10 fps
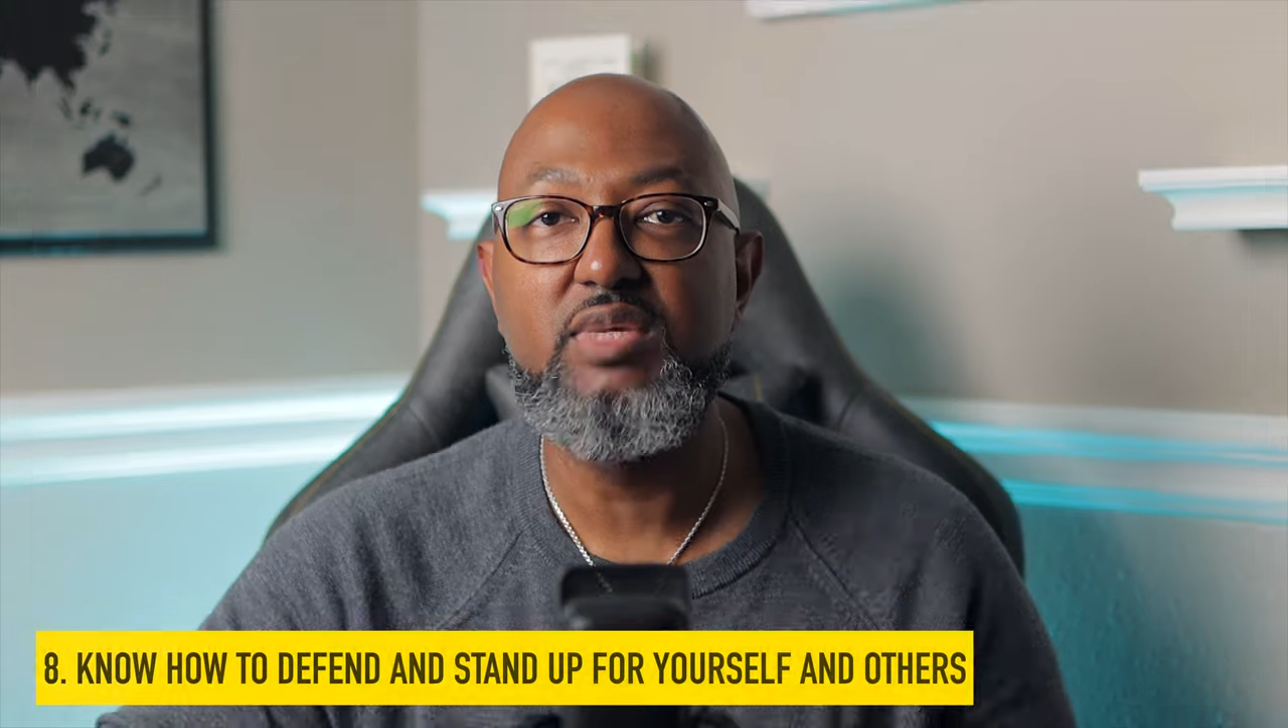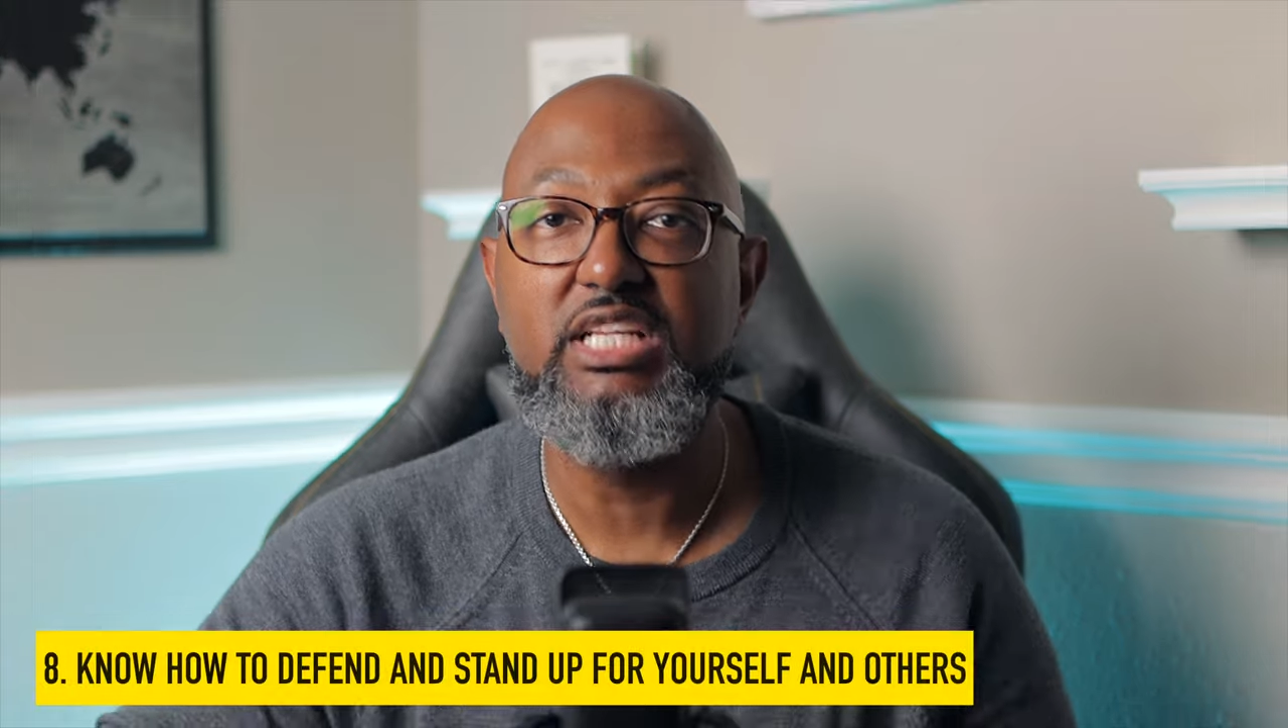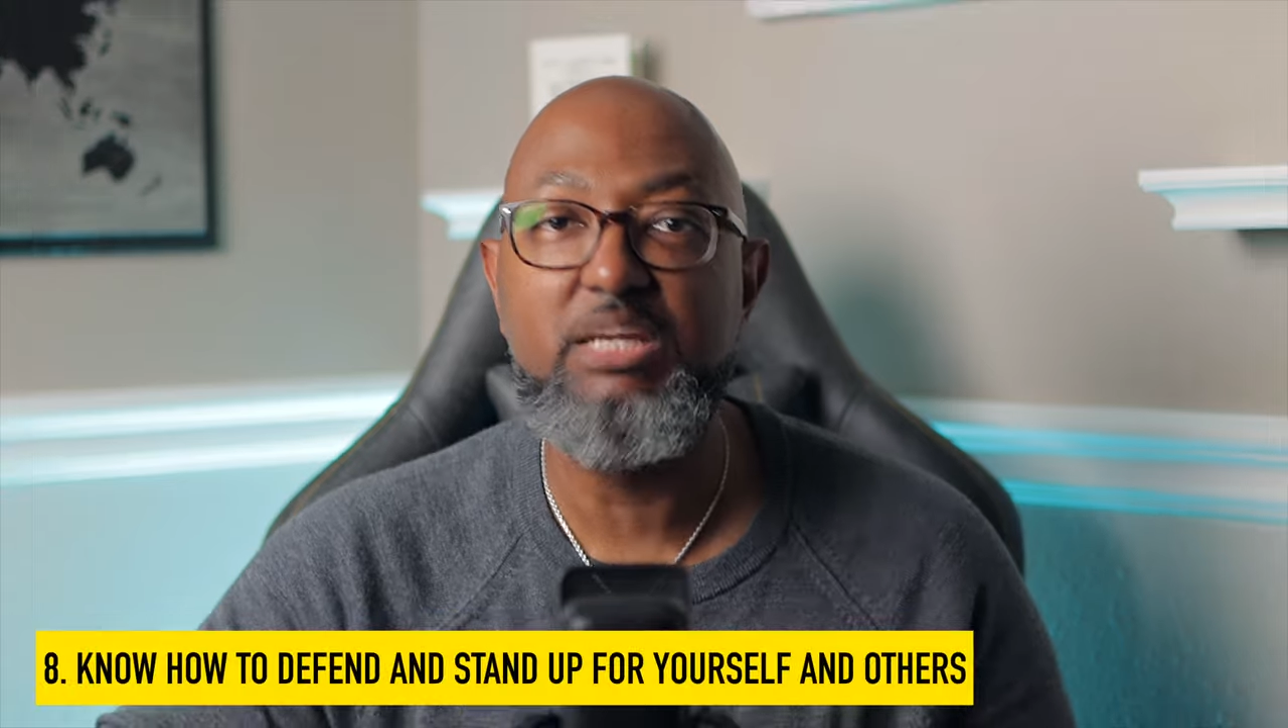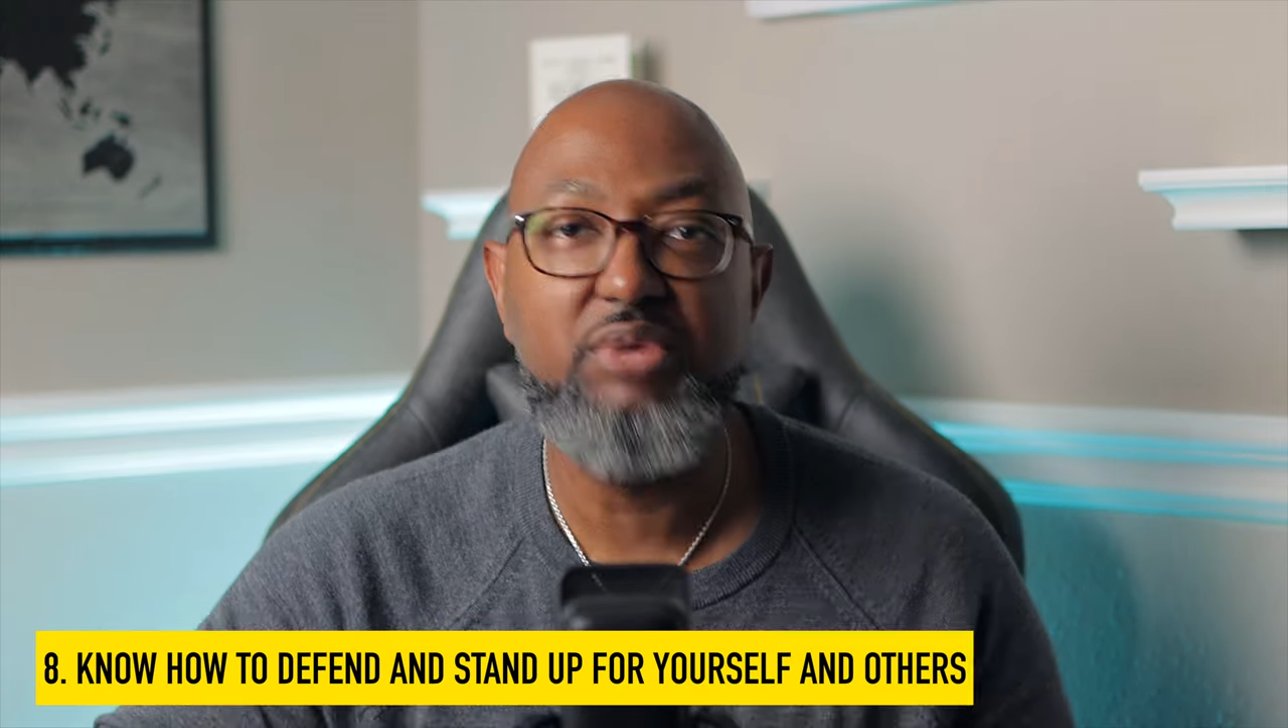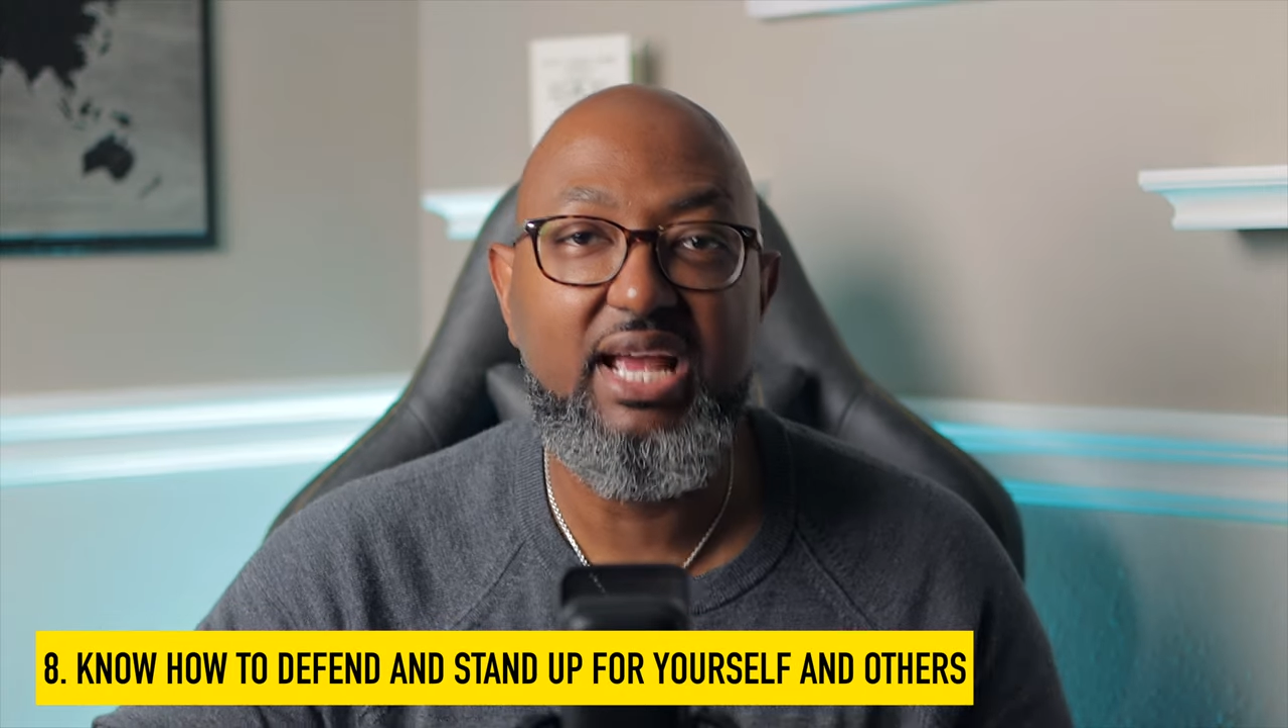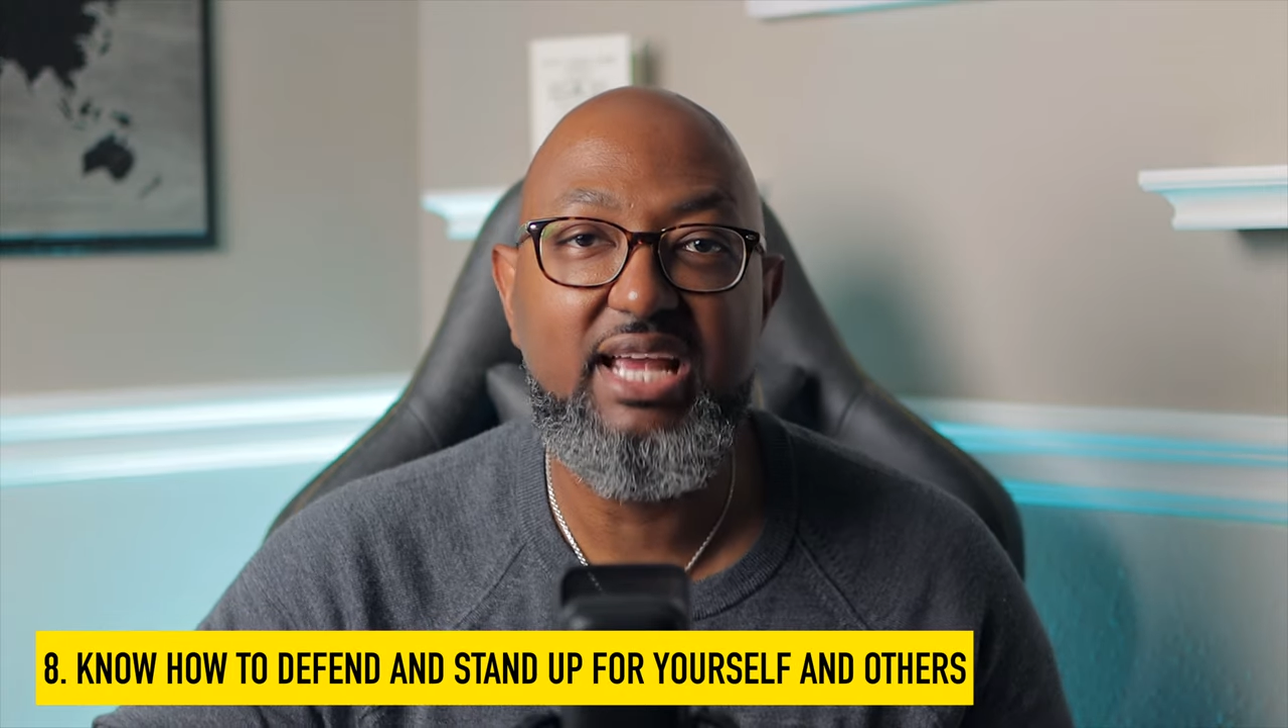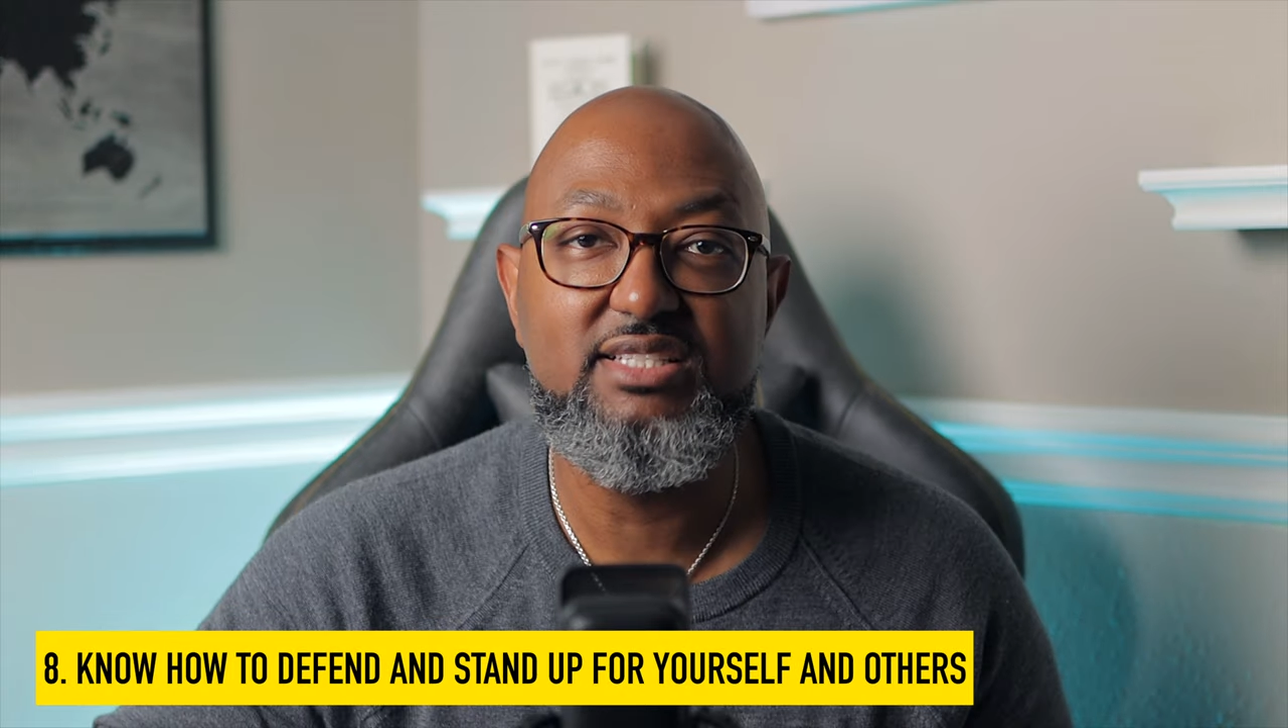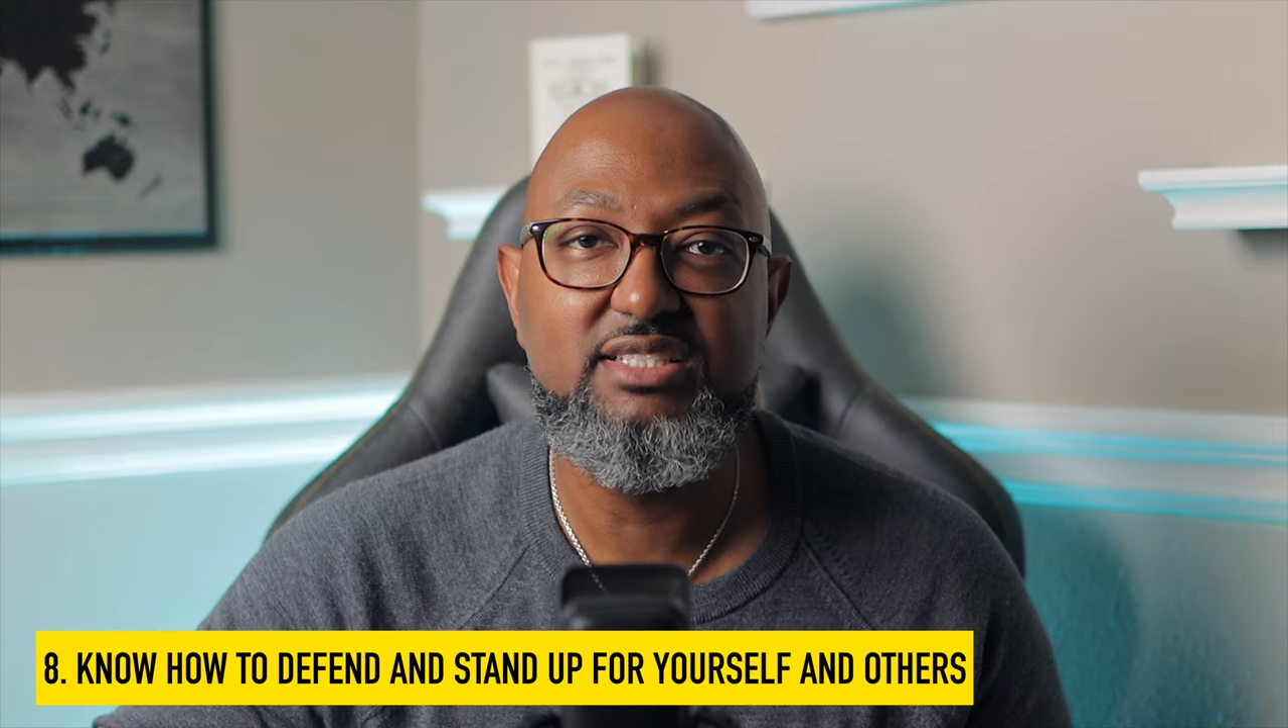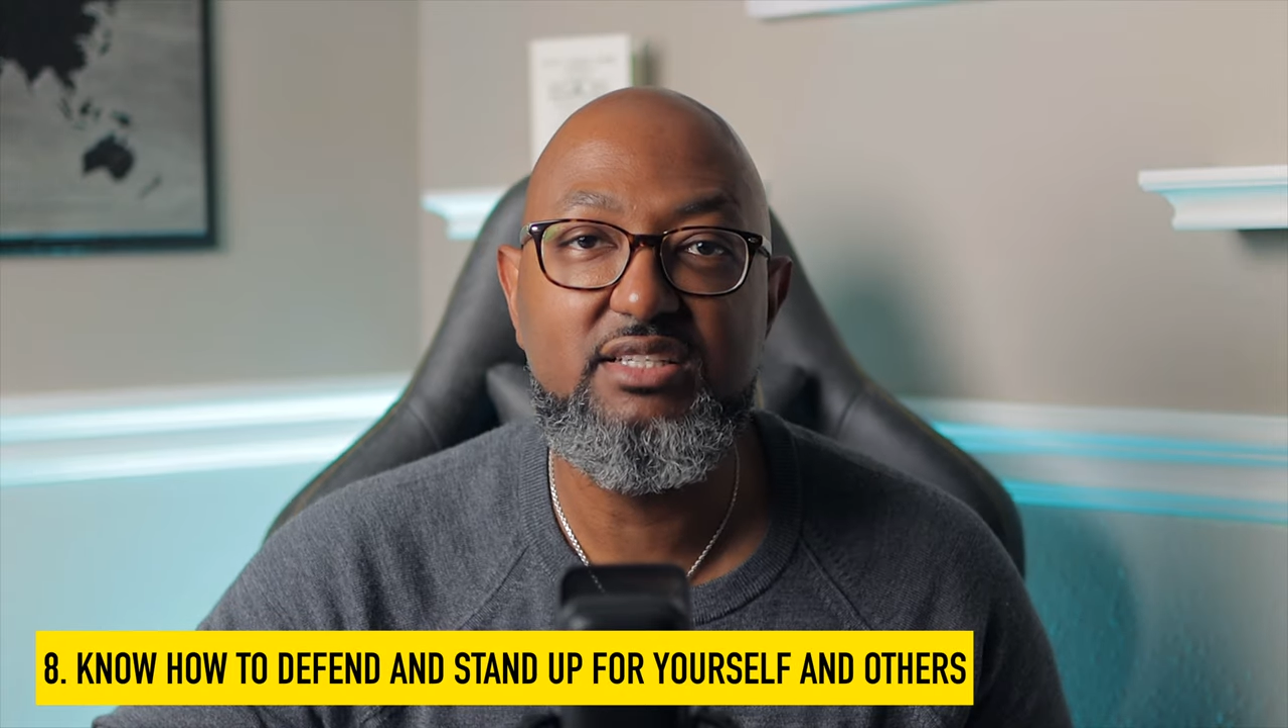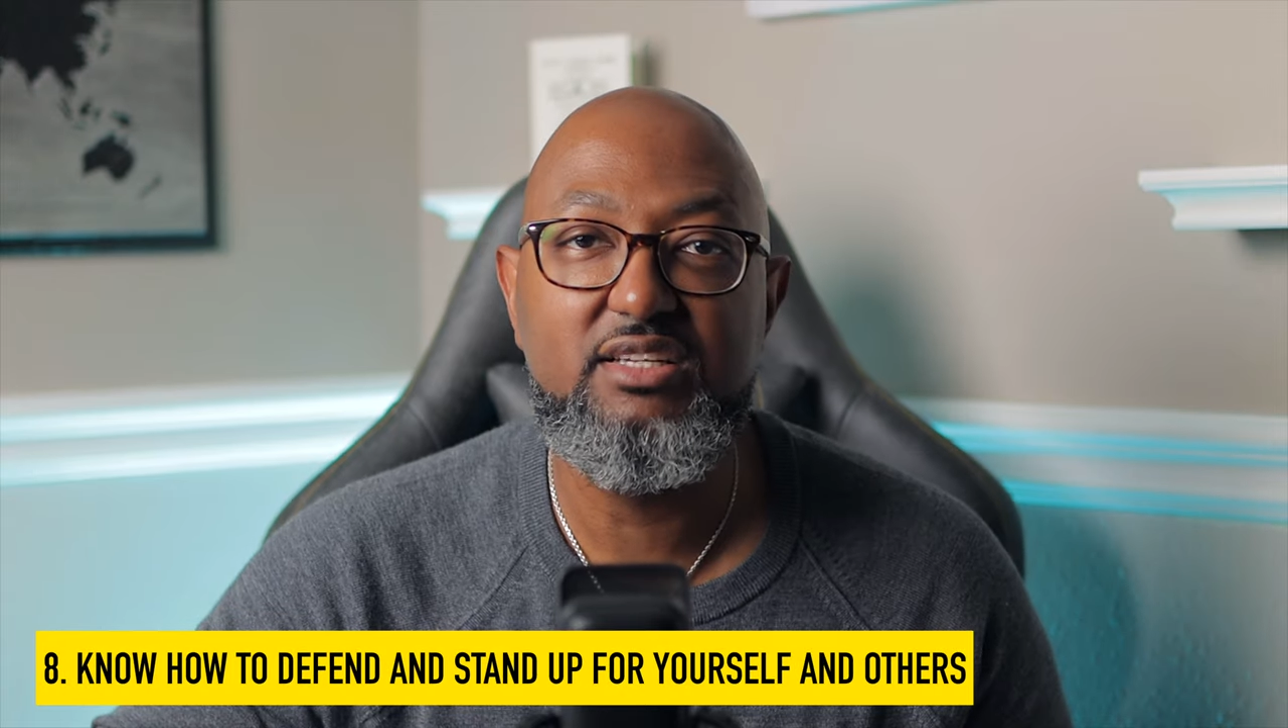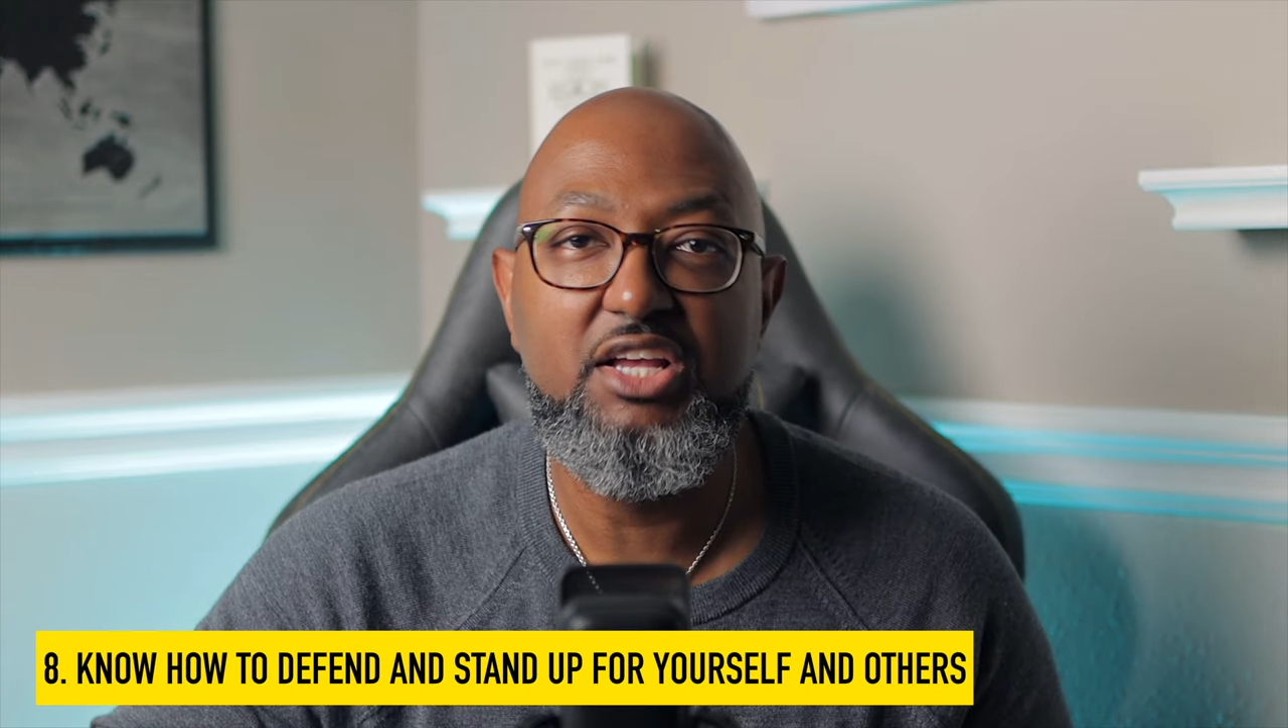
Number eight,